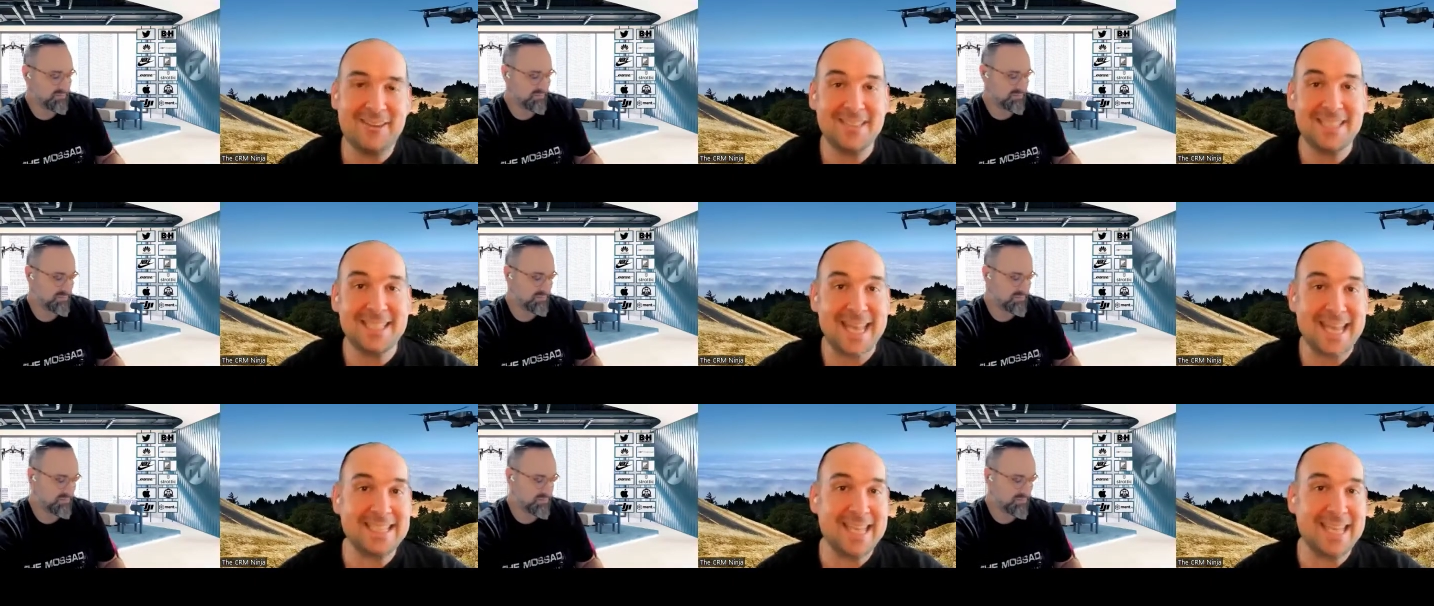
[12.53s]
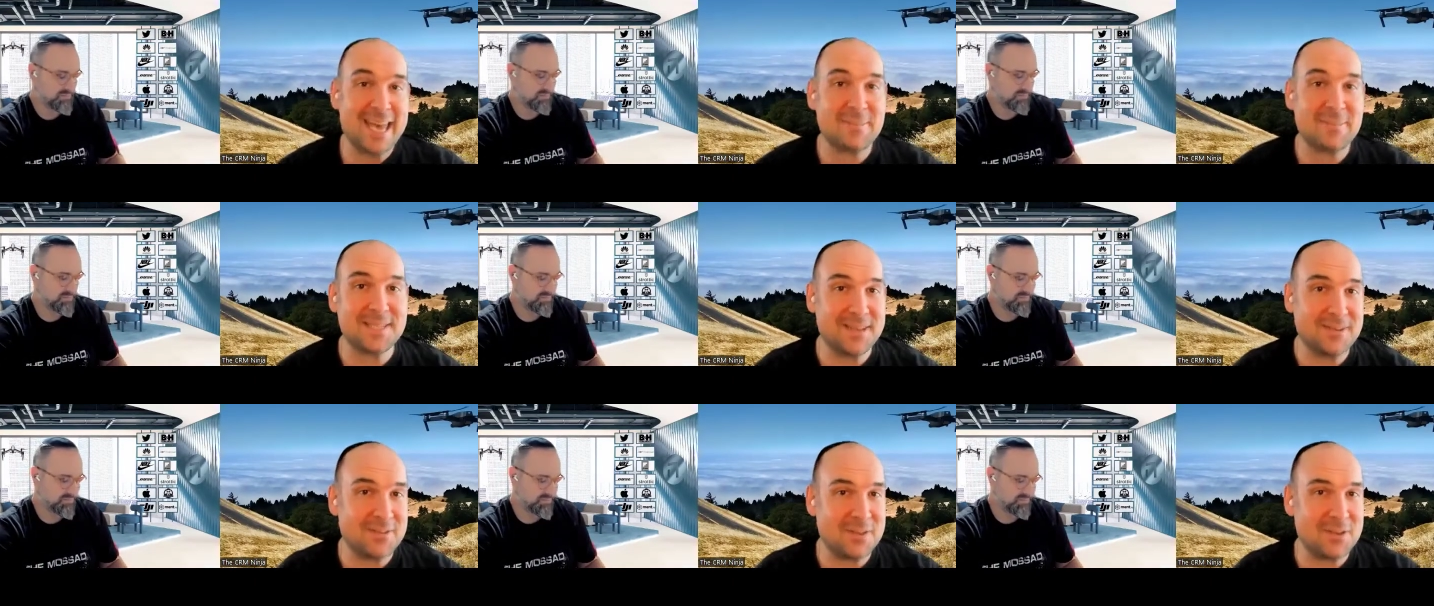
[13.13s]
Speaker 1: and on today's
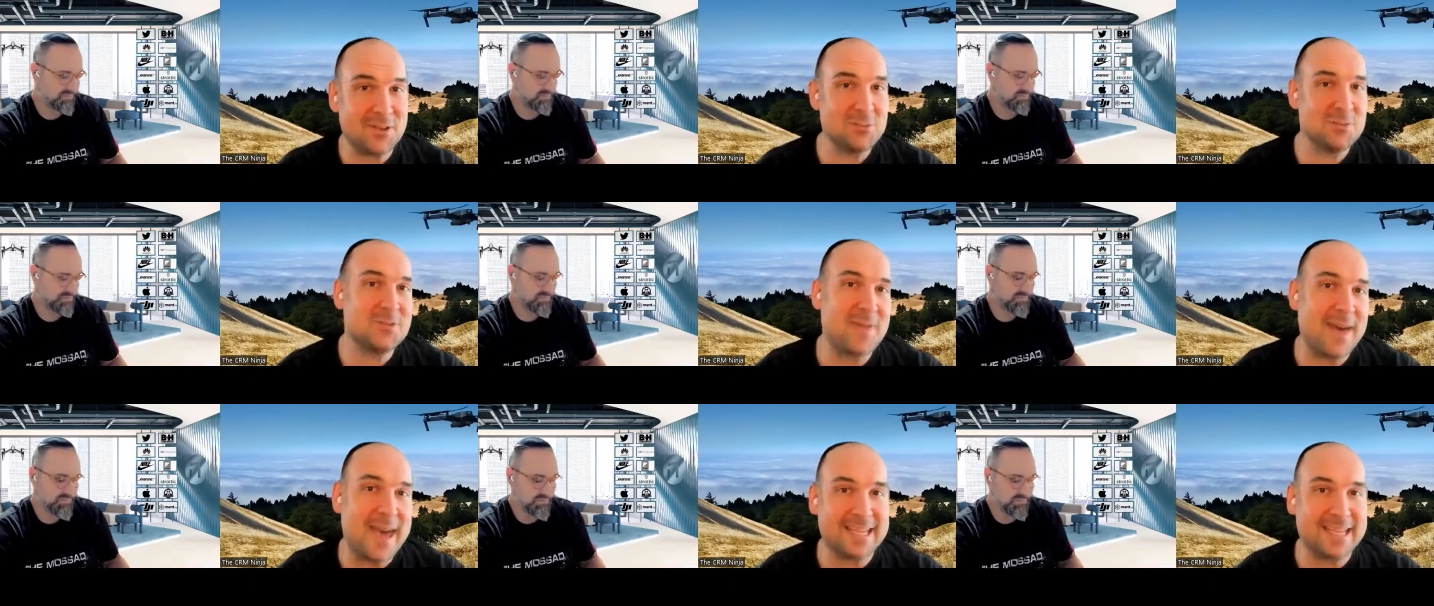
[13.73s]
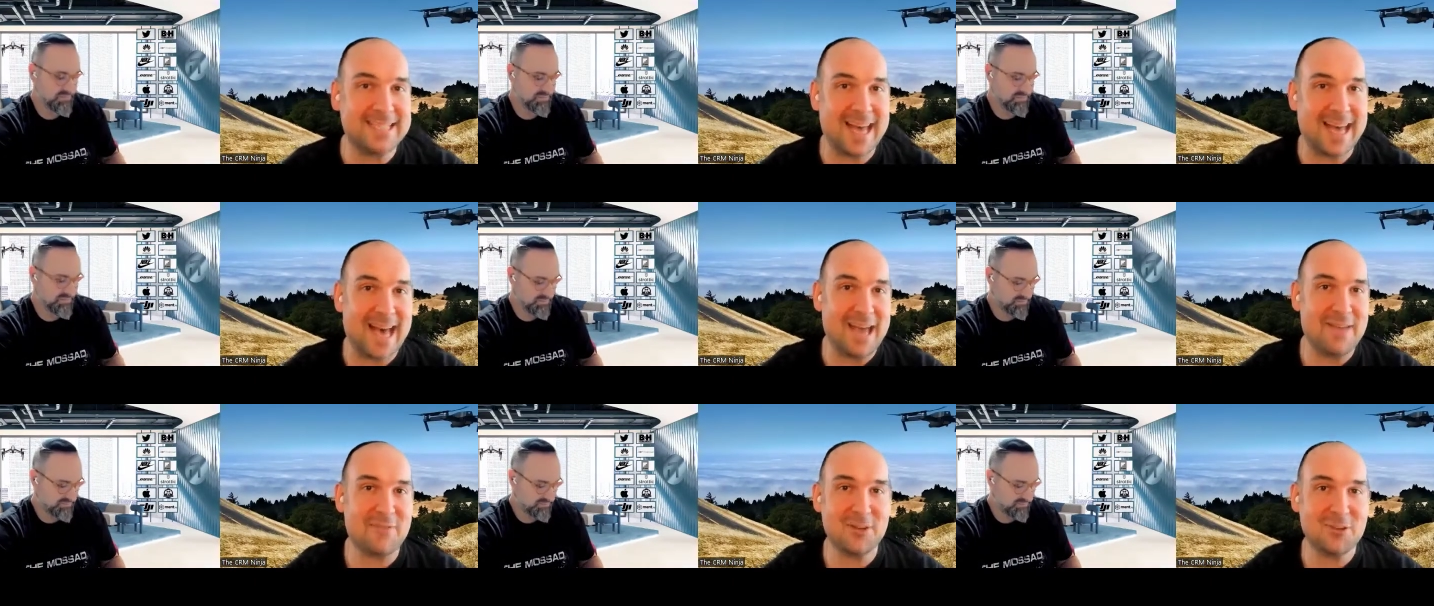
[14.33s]
episode of the Oops Factor,
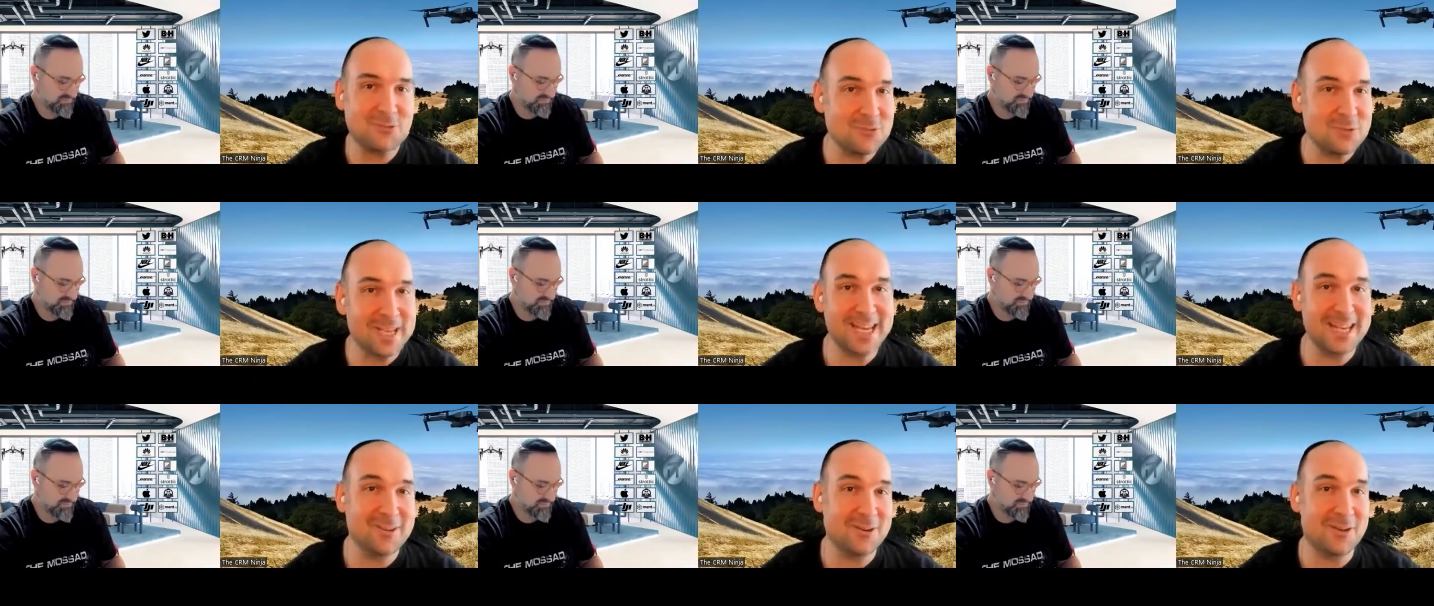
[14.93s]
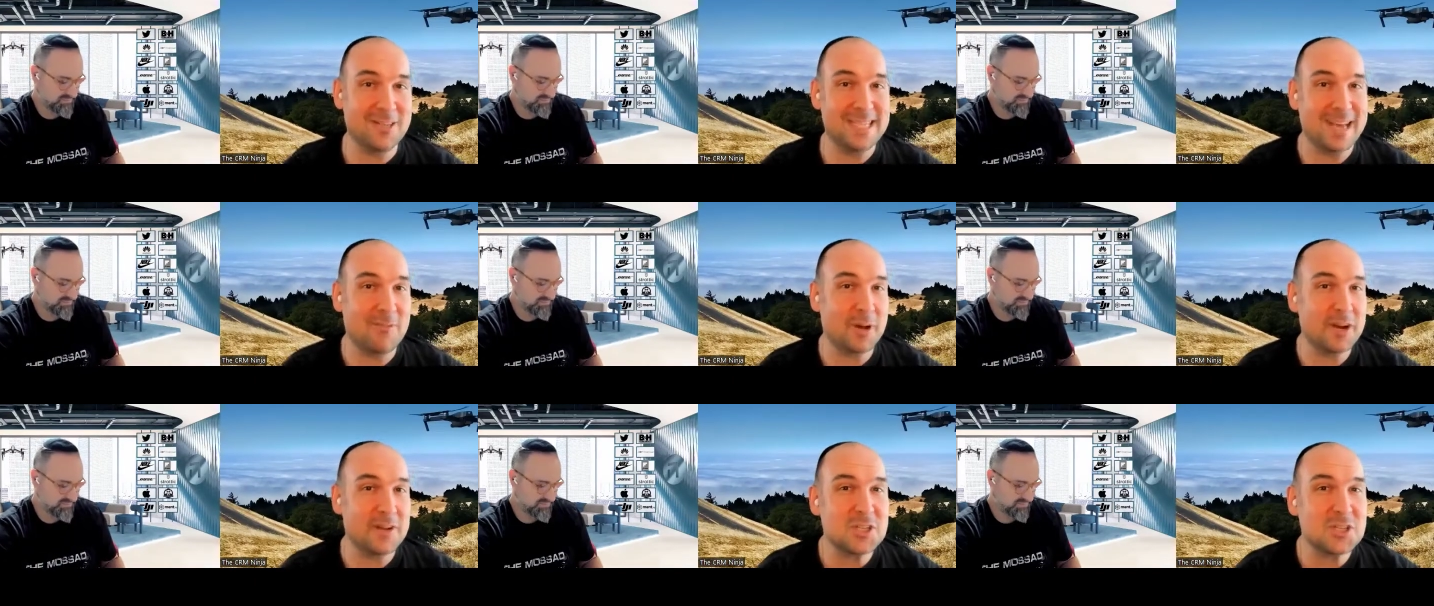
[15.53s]
I feel really honored to
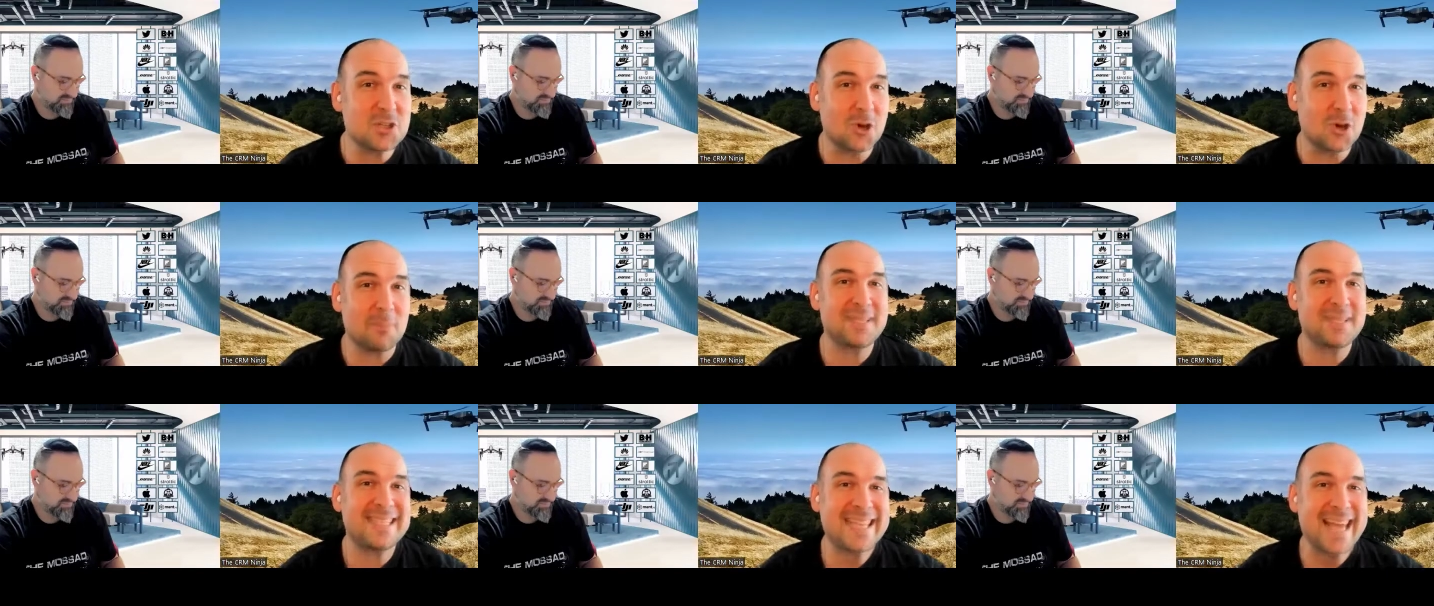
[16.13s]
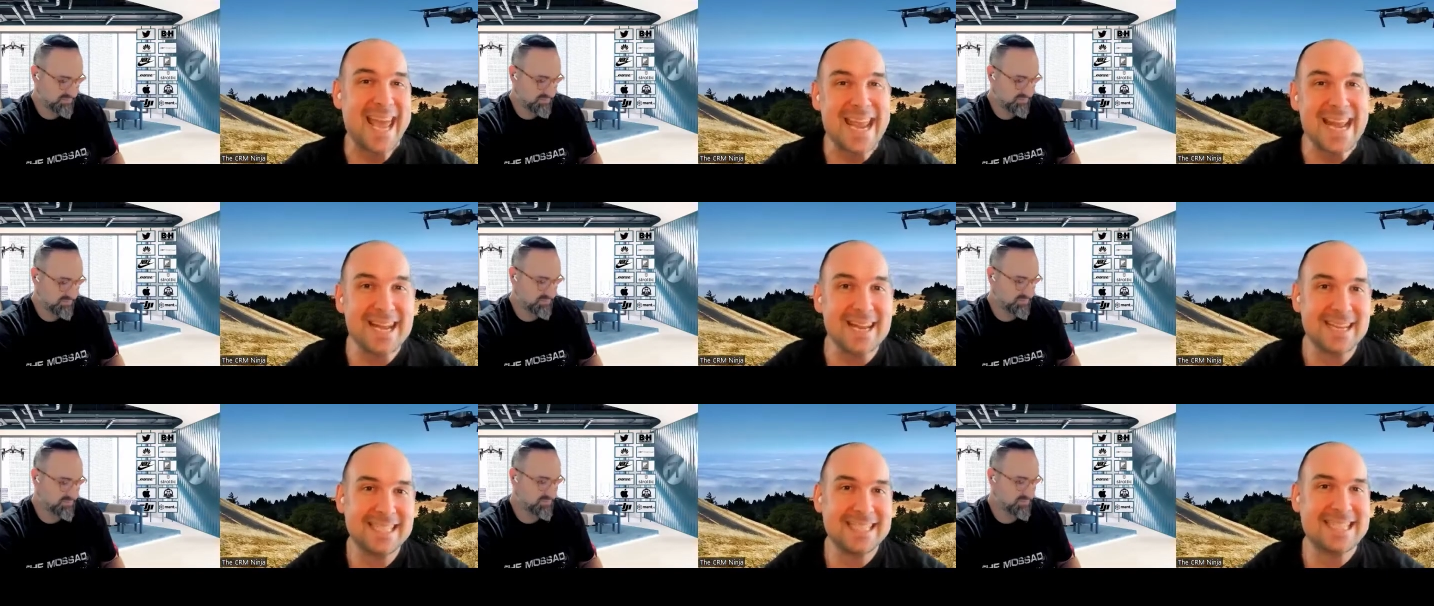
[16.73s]
have one of the top
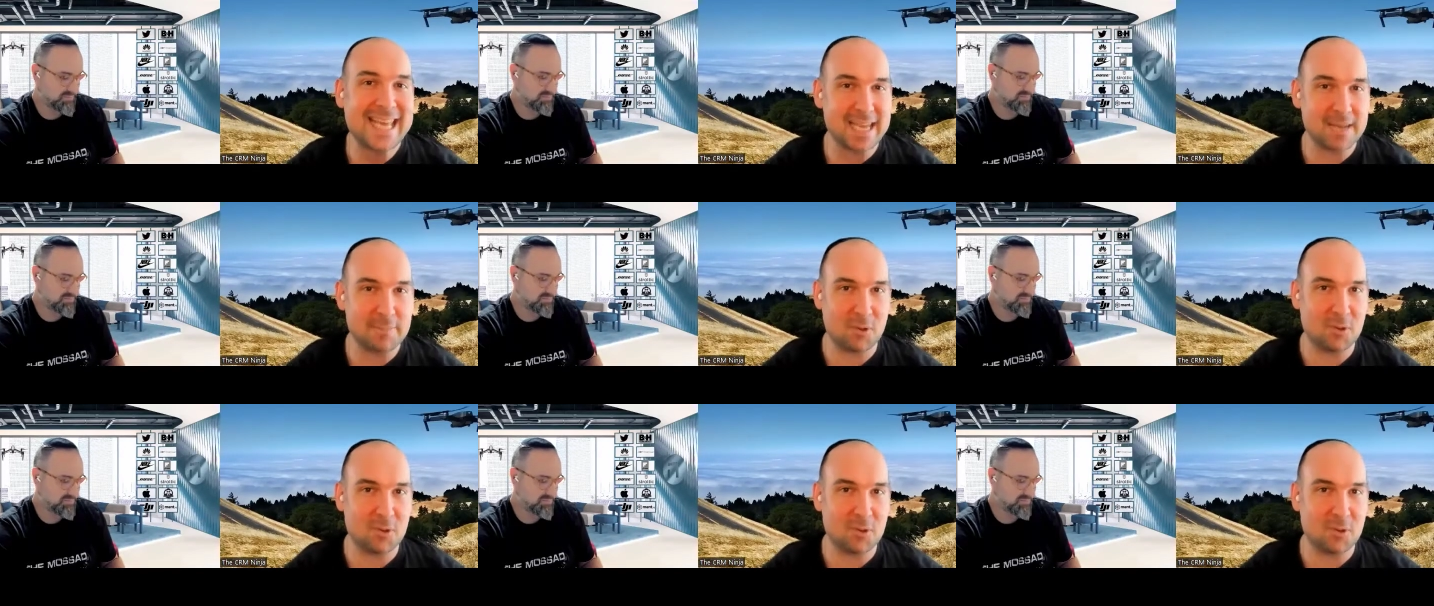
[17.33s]
10 tech